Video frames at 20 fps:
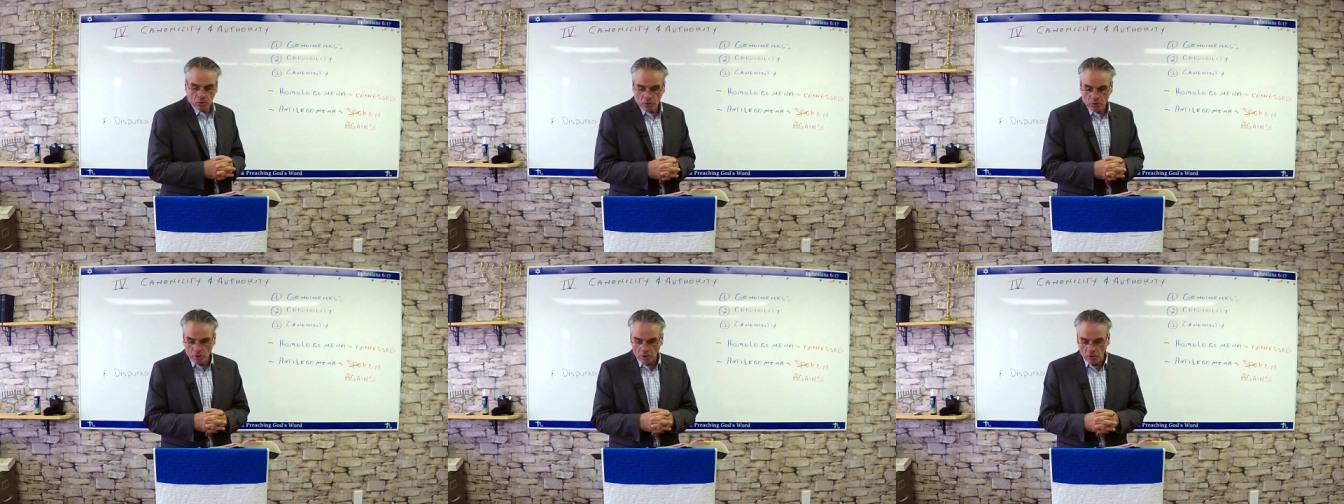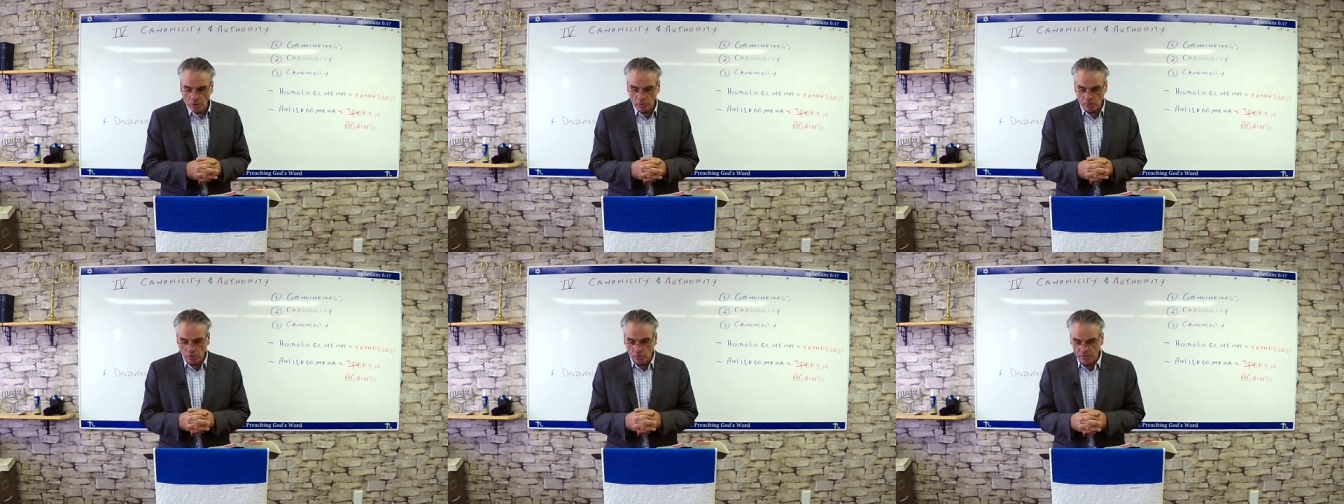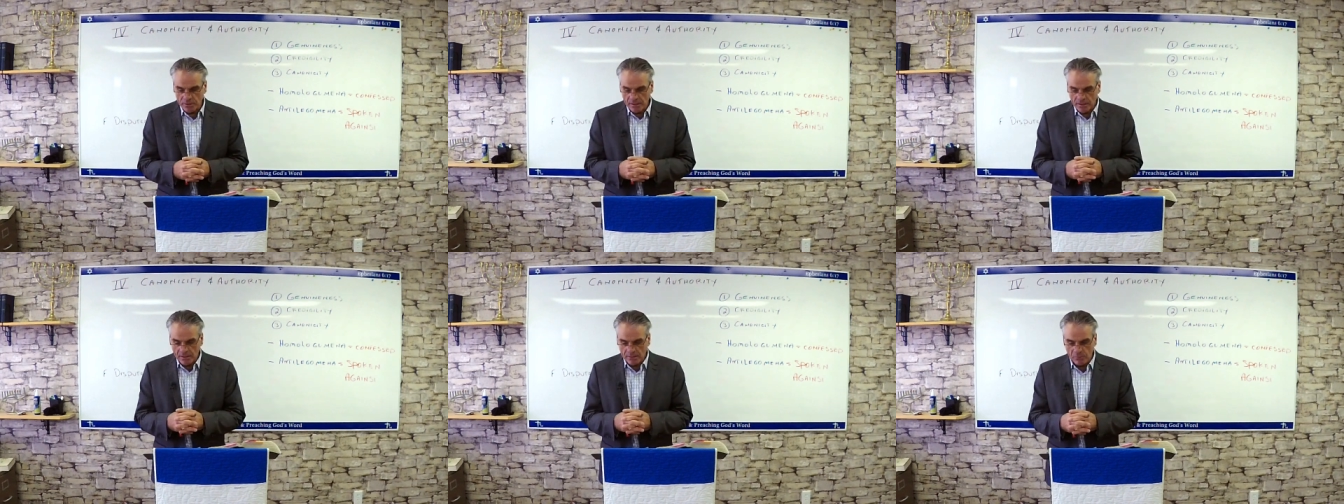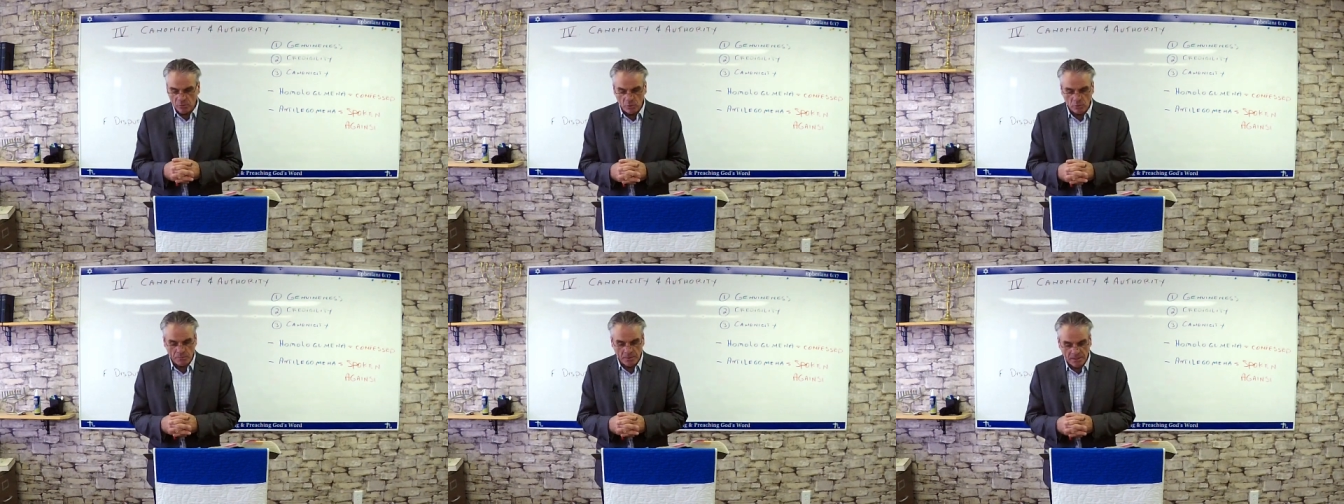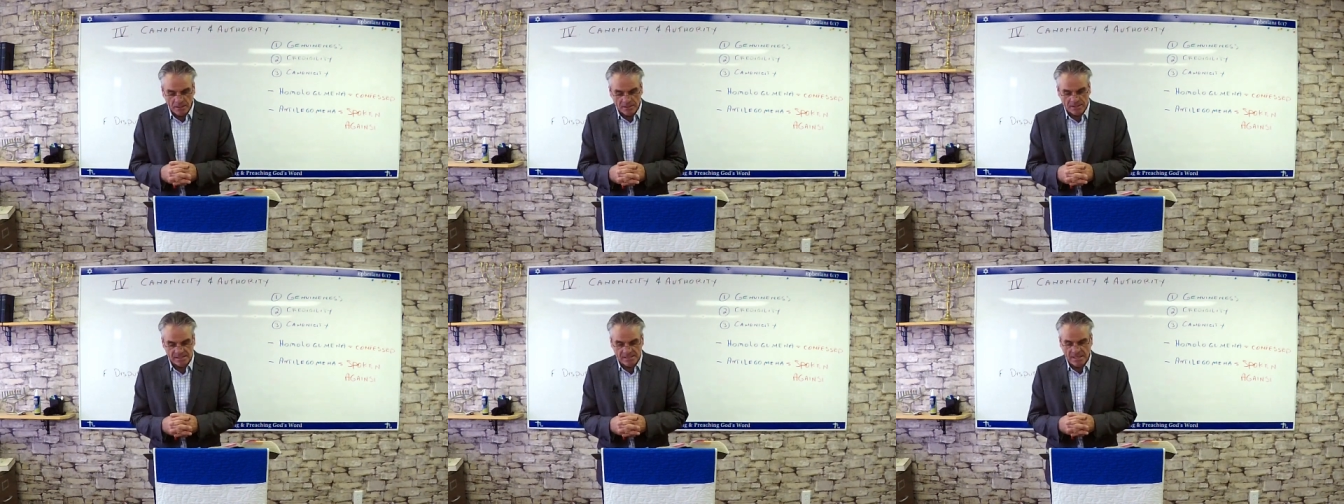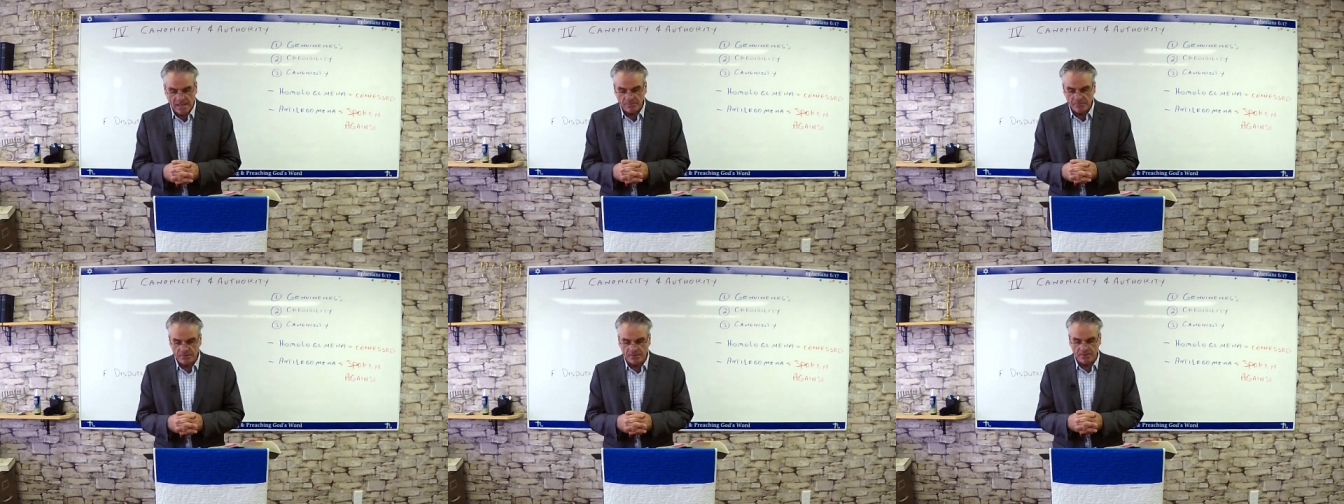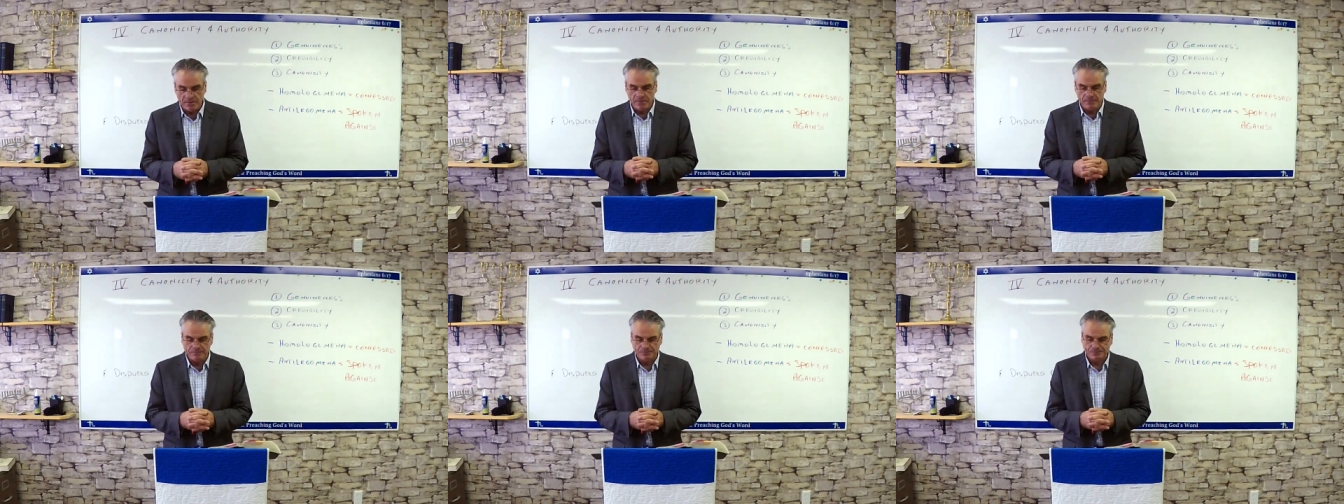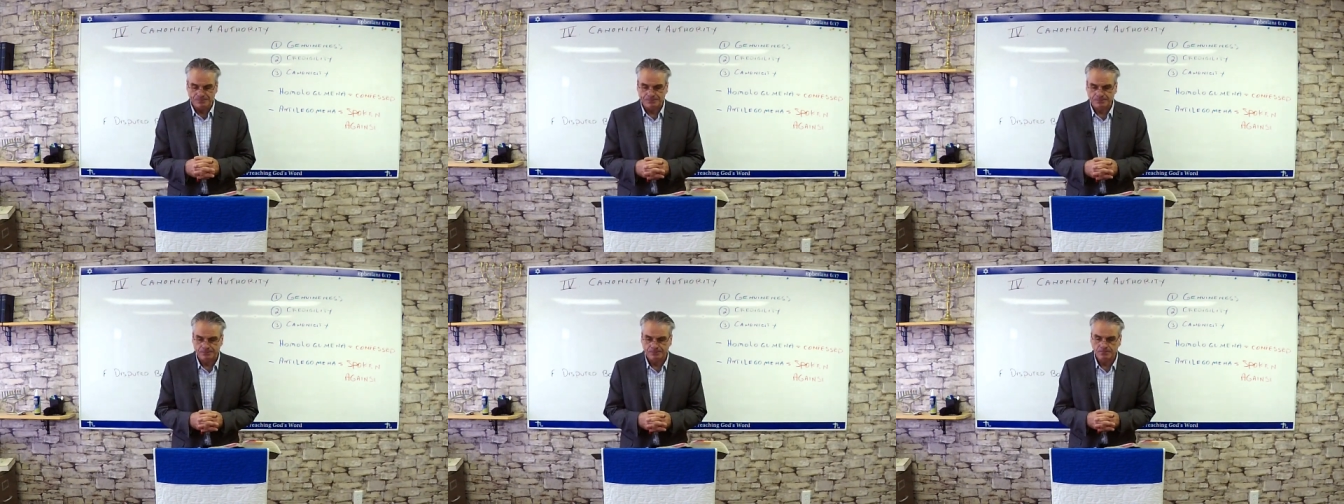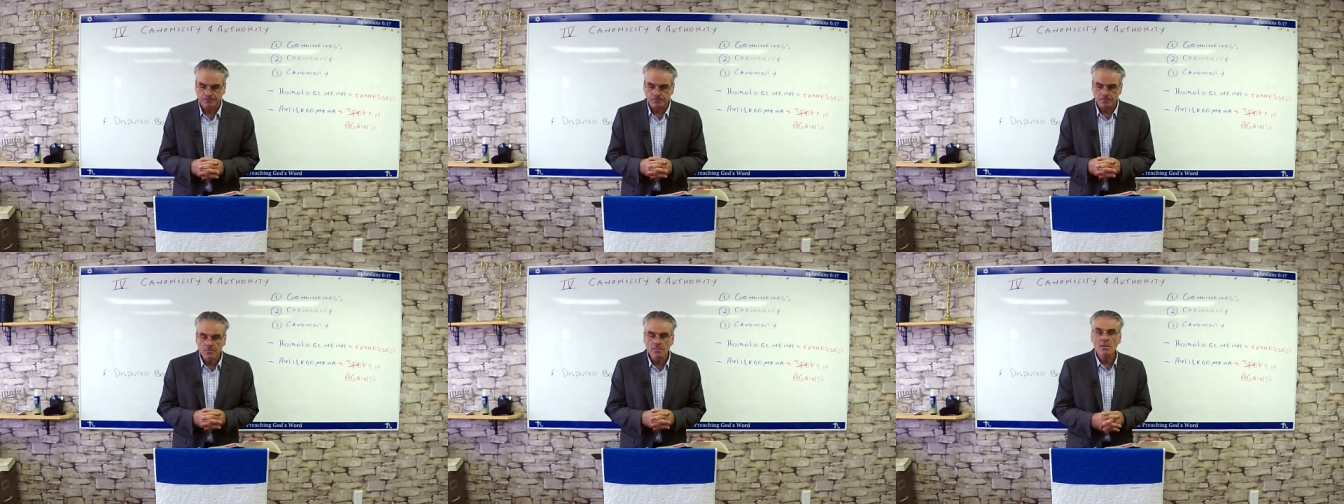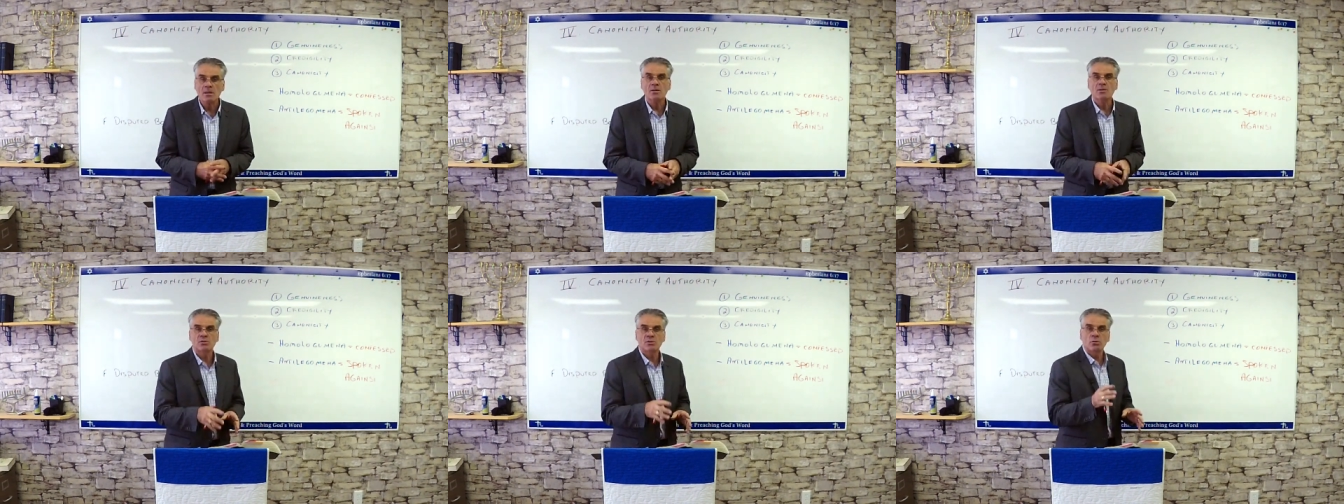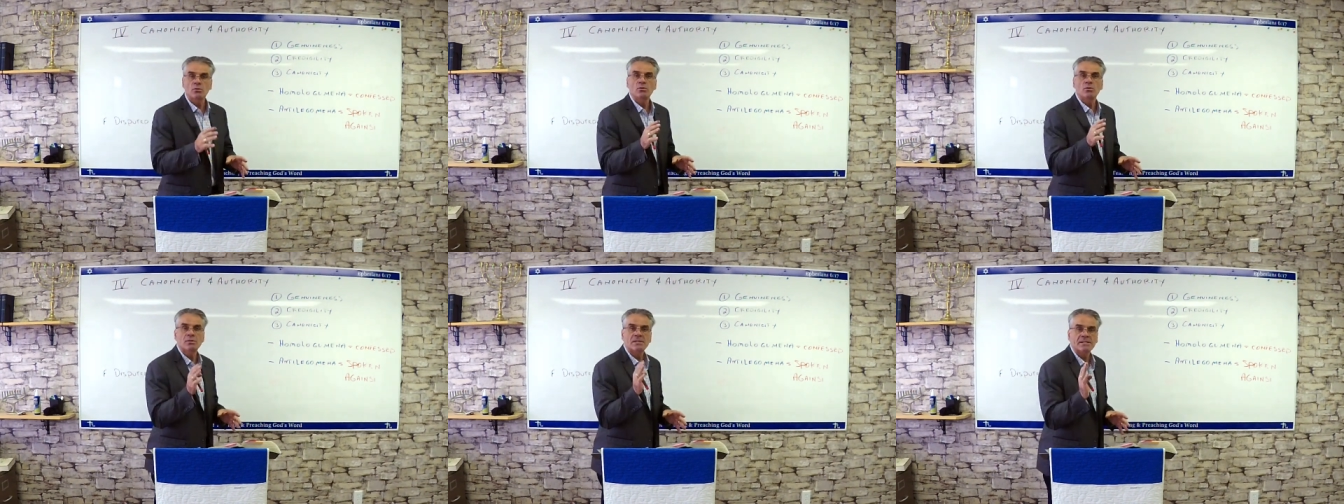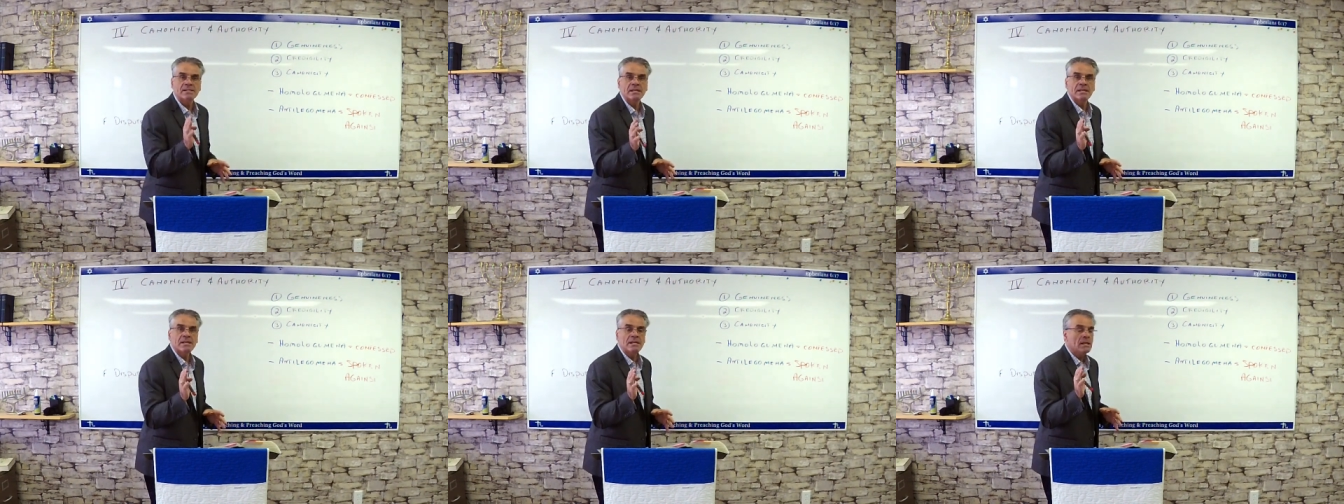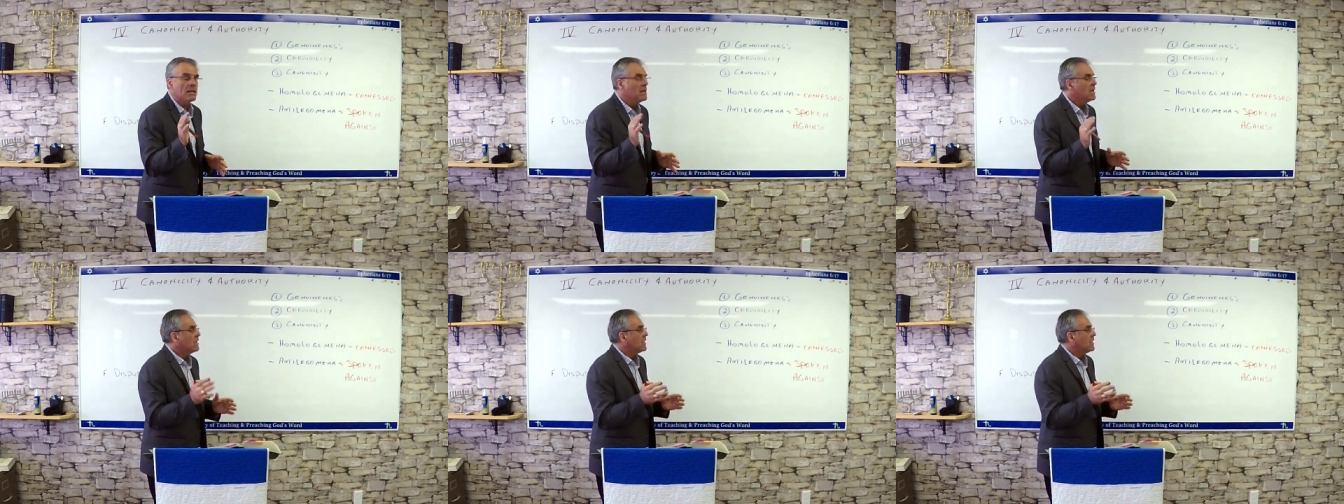took a longer time to be accepted. So you see,